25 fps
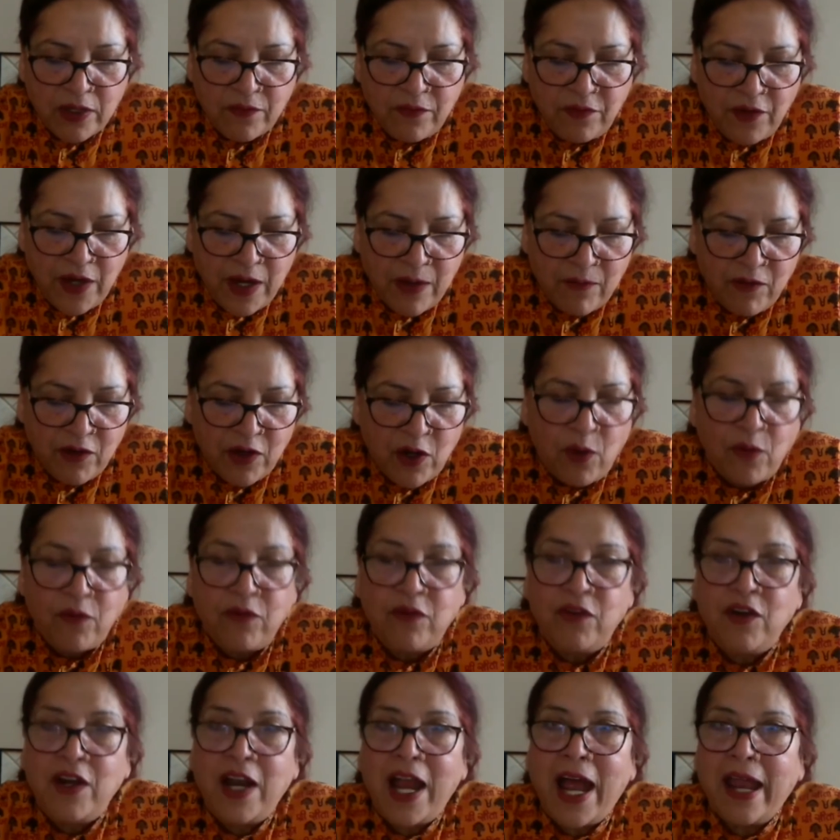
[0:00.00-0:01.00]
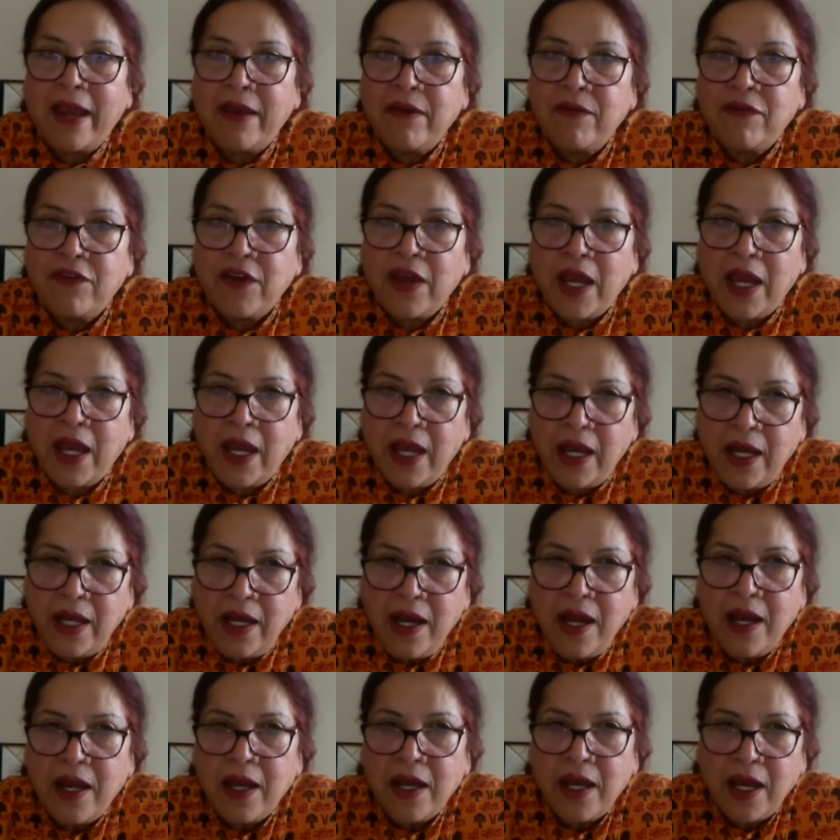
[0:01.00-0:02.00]
got a flavor of life
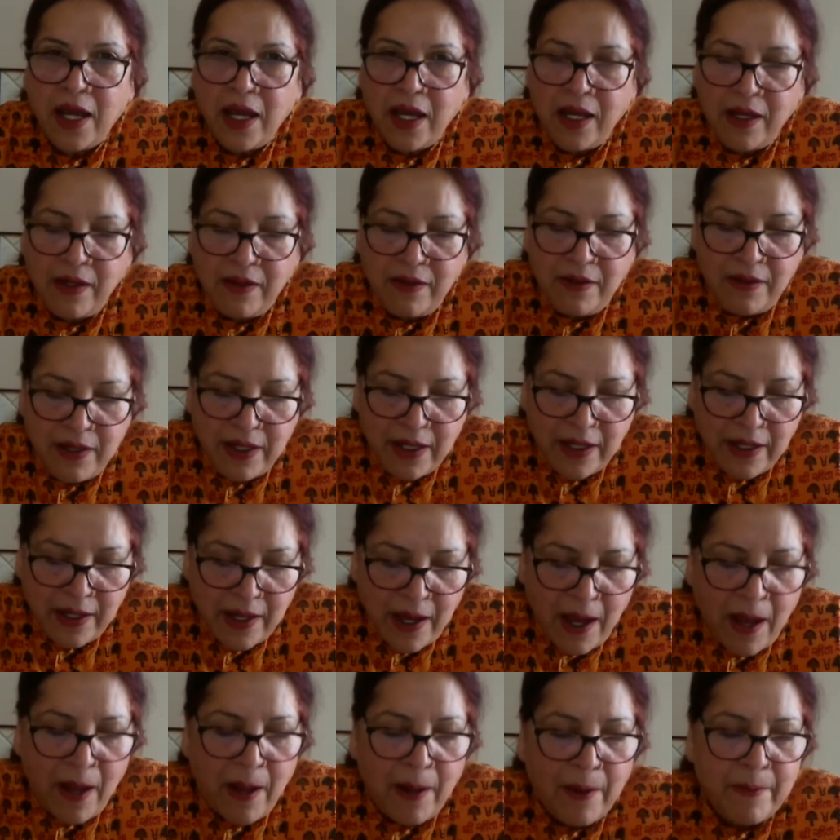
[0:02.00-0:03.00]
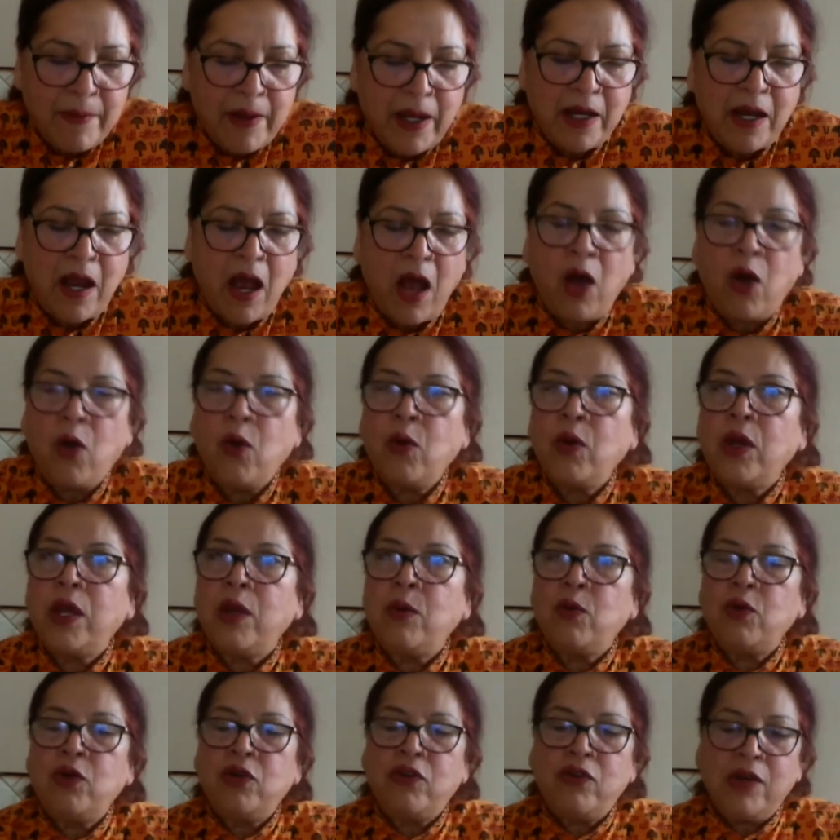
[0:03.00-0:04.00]
in India and how
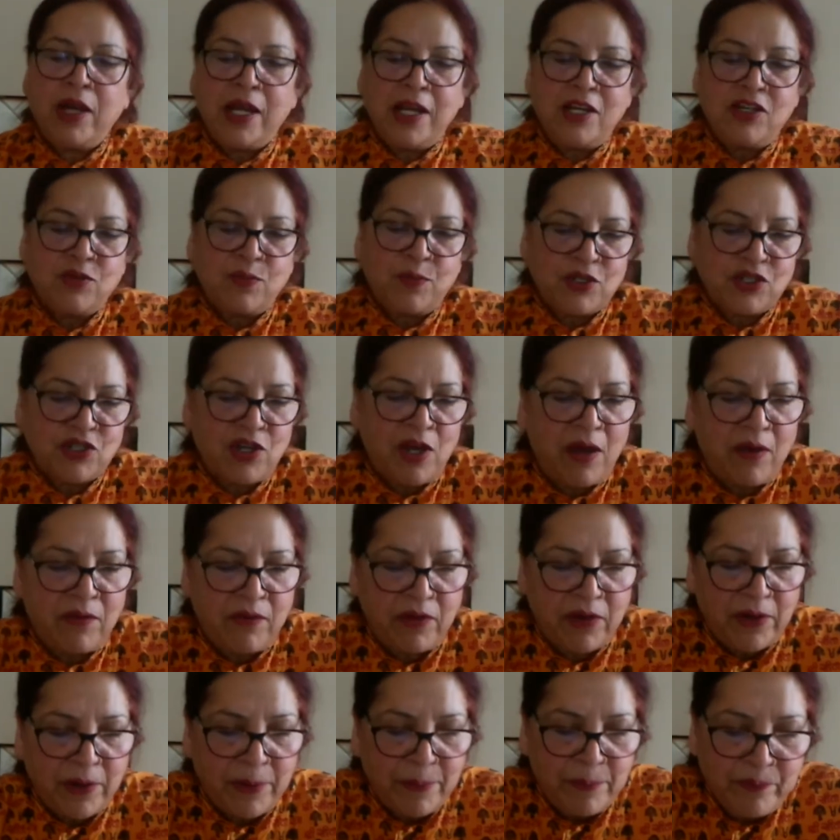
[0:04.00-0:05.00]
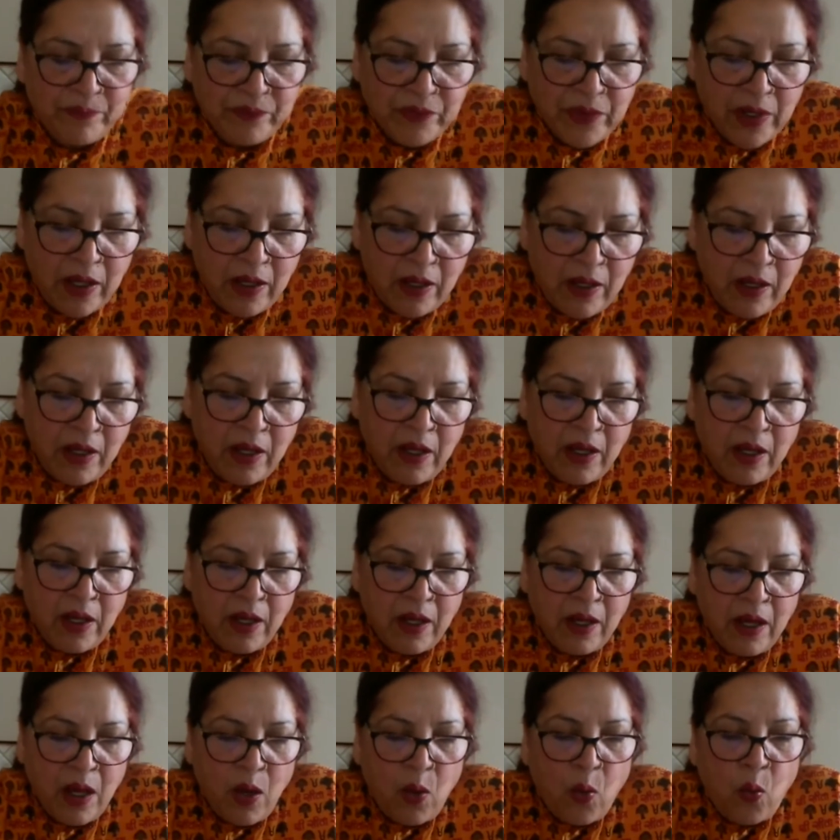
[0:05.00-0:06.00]
he would reach Peshawar.
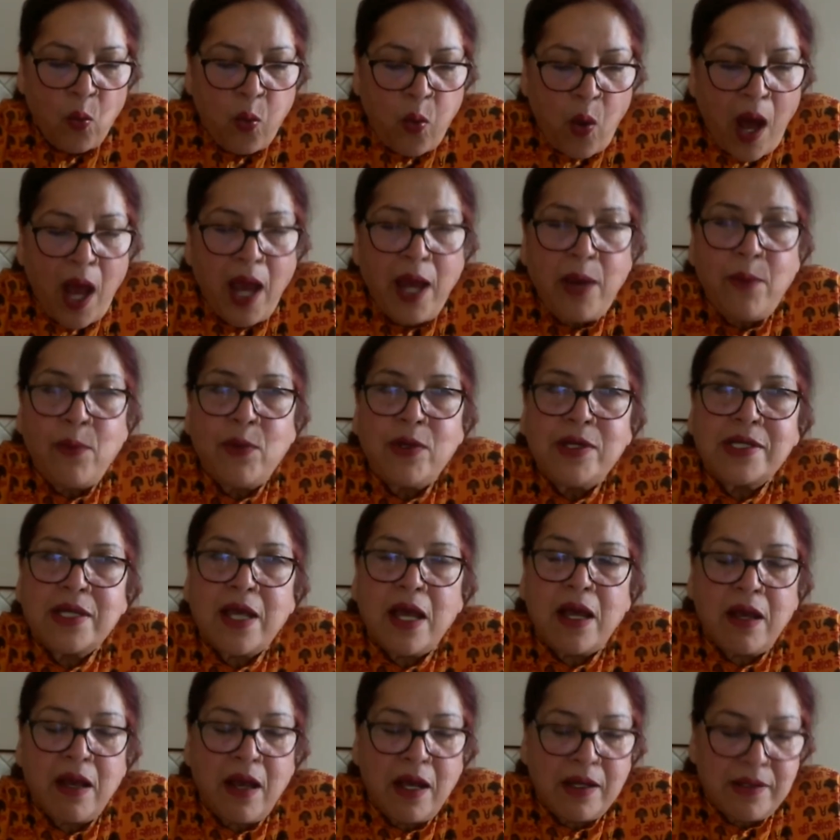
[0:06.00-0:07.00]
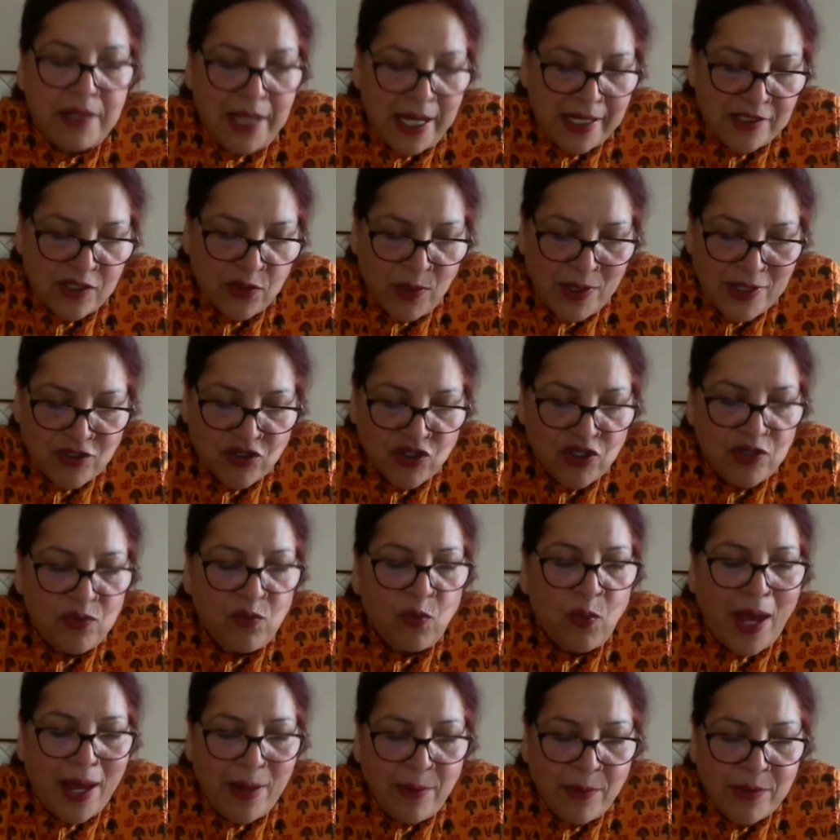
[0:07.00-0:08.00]
Next
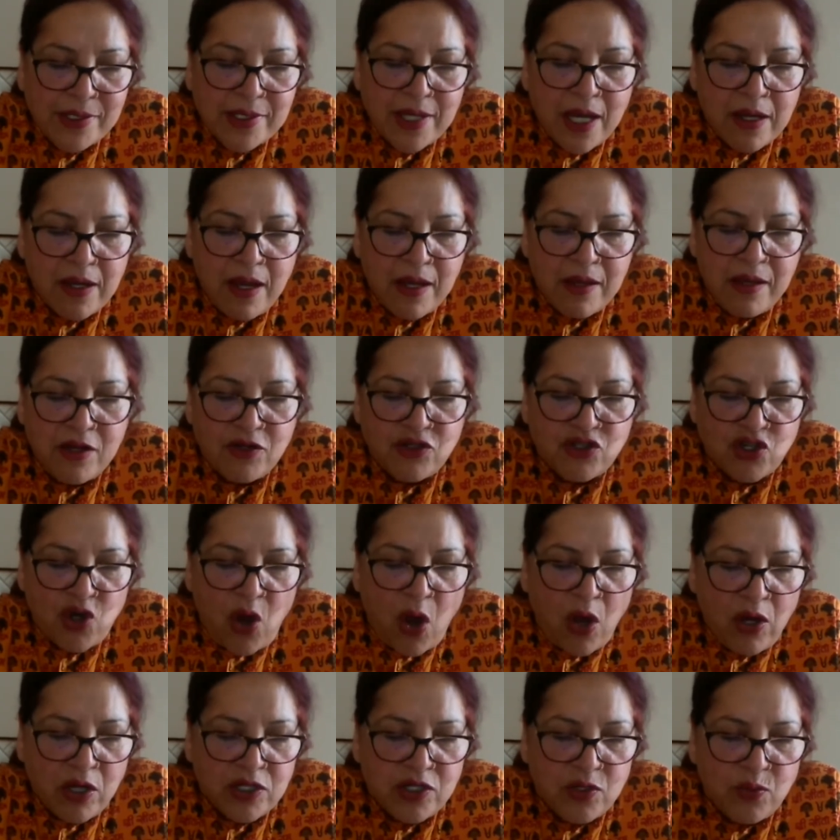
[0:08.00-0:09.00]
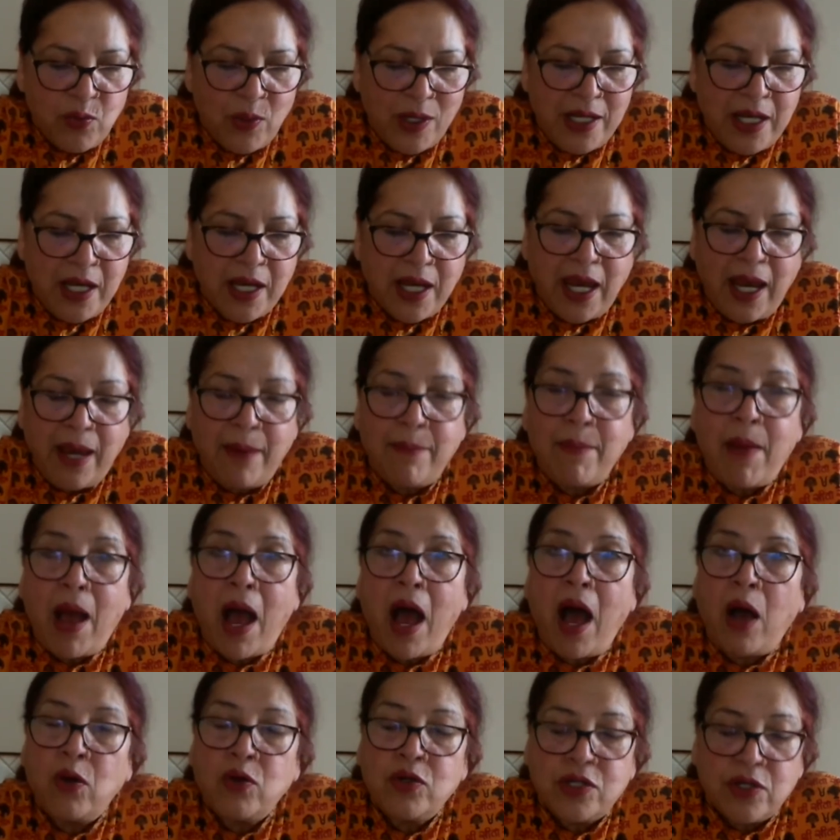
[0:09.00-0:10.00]
question. Why was Gangadhar shocked when he
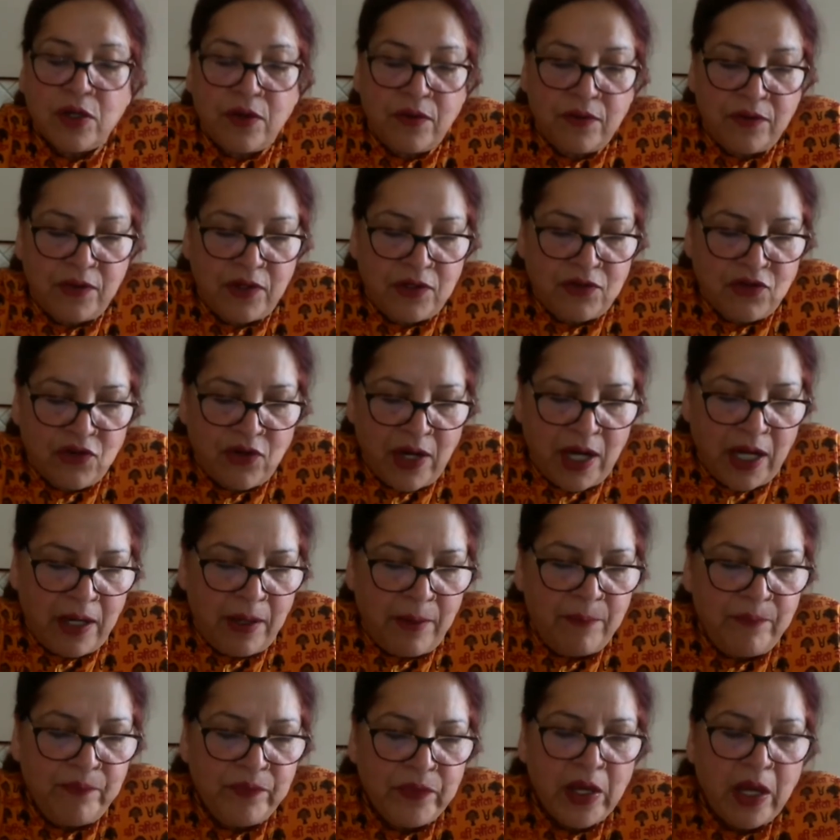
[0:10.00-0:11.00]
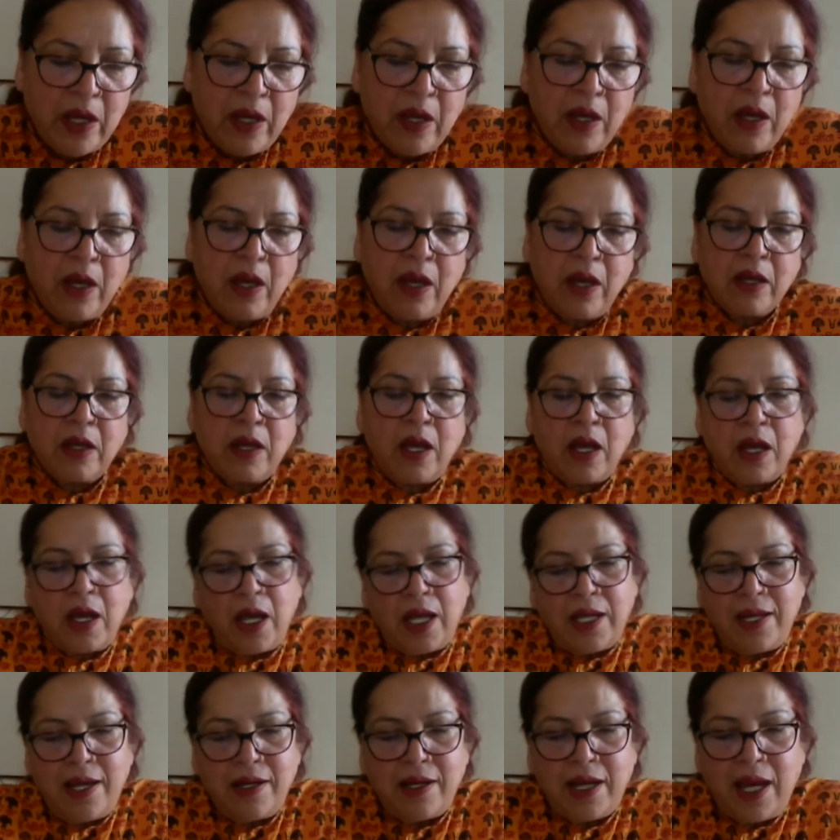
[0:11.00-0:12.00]
came out of the train?
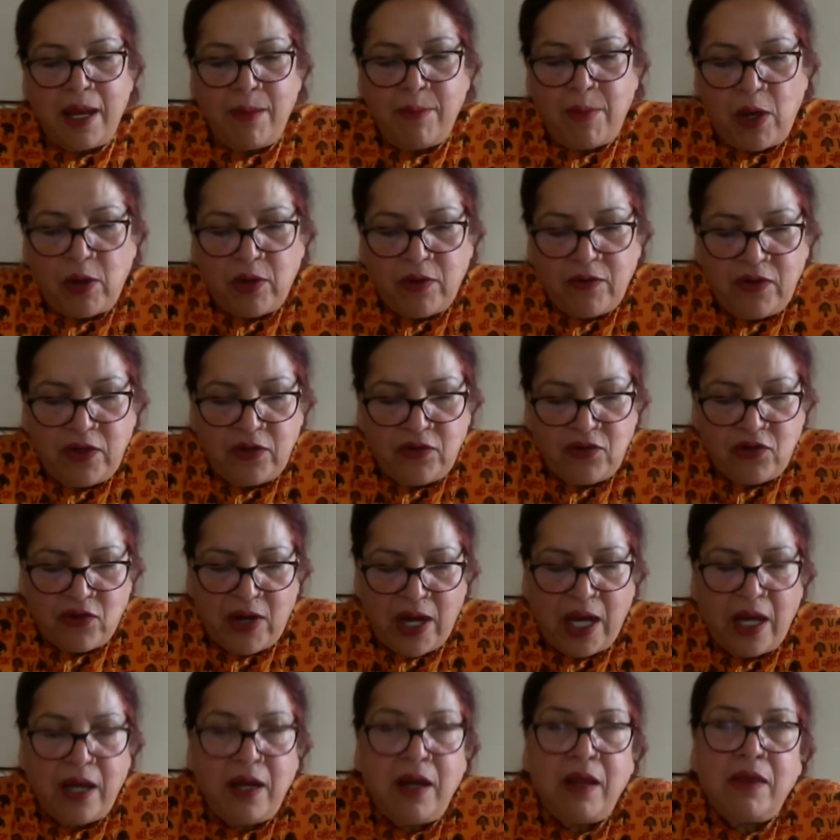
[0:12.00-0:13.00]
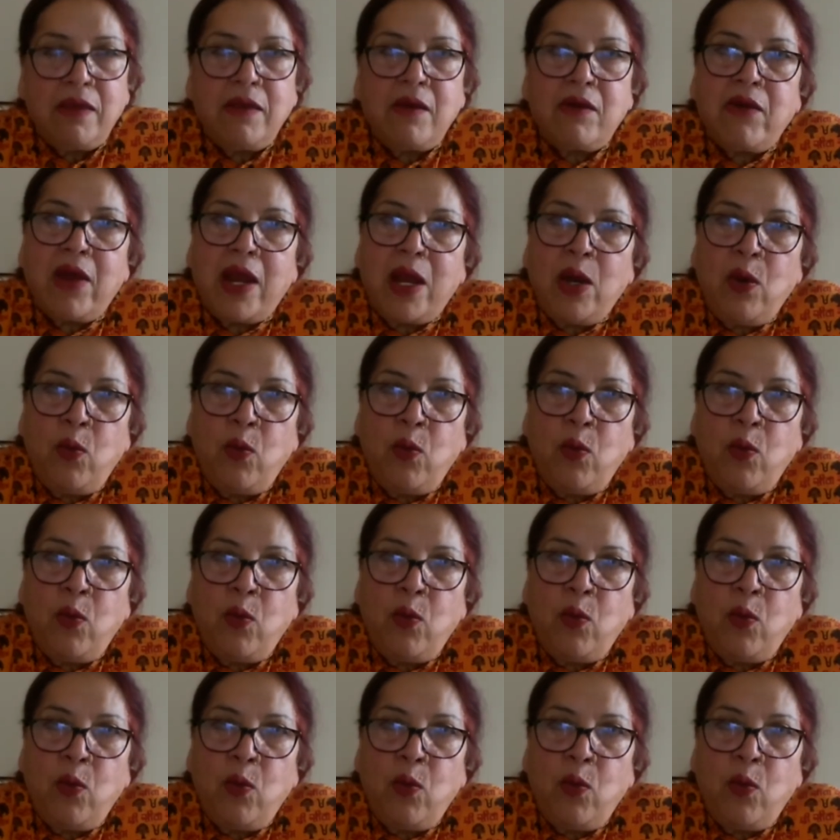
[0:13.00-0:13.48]
Gangadhar came out of the train and